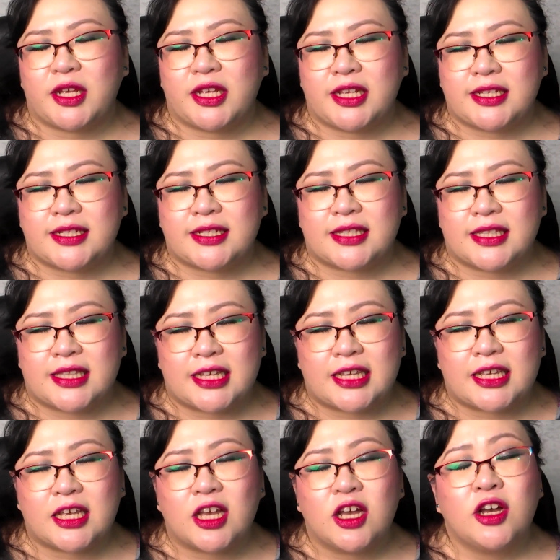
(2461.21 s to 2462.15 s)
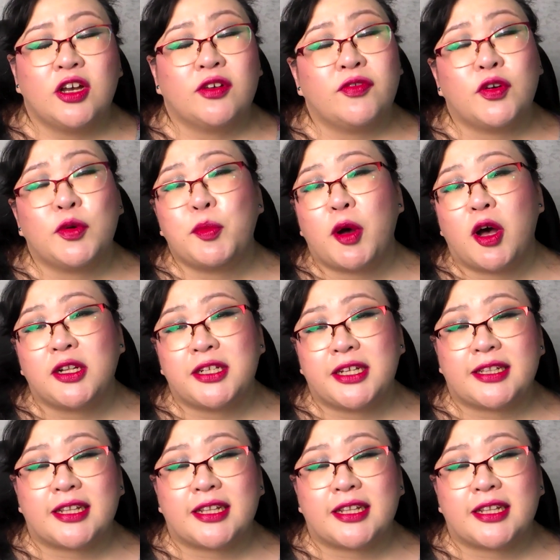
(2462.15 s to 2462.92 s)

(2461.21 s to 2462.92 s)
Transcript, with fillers: is the football and